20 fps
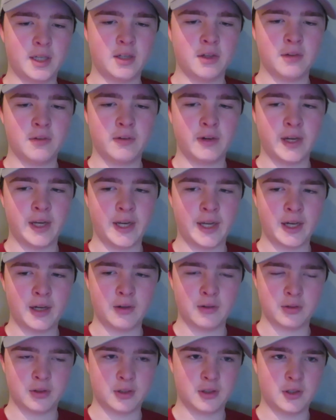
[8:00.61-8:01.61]
good right
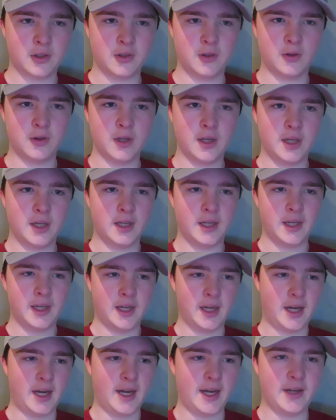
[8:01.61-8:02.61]
now, so
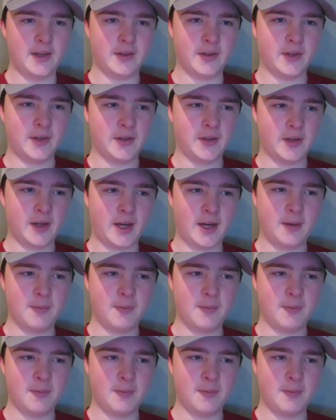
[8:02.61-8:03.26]
I don't know.